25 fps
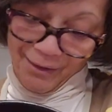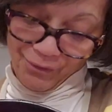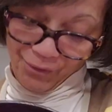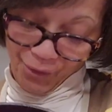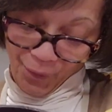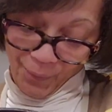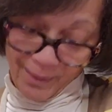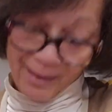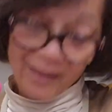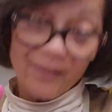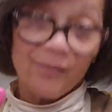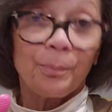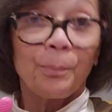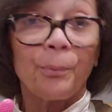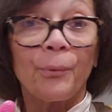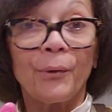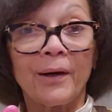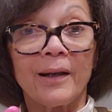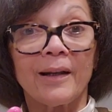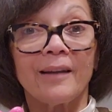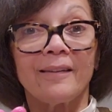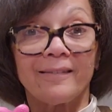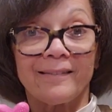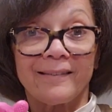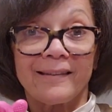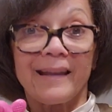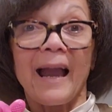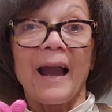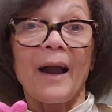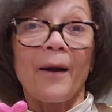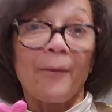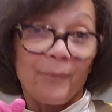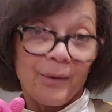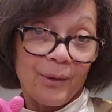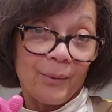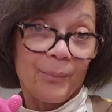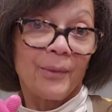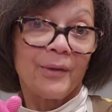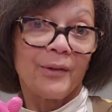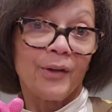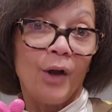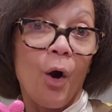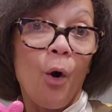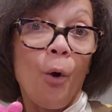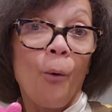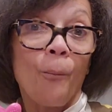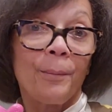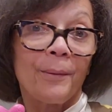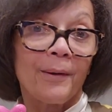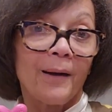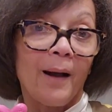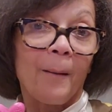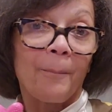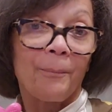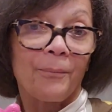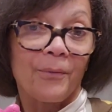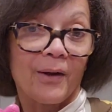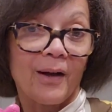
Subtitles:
it's pretty scary when you open up